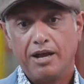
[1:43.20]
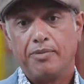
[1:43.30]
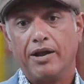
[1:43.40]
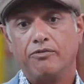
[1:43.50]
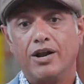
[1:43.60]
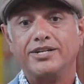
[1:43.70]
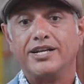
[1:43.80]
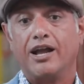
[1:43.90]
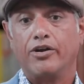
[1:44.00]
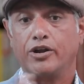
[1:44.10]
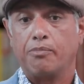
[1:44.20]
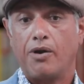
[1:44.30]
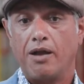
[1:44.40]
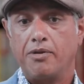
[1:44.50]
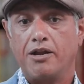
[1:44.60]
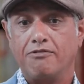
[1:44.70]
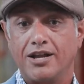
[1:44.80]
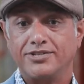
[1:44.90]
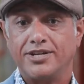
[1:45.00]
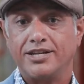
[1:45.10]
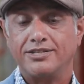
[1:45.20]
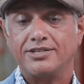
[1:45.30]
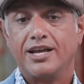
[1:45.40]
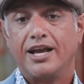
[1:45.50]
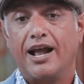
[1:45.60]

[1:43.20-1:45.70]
But renting out your primary residence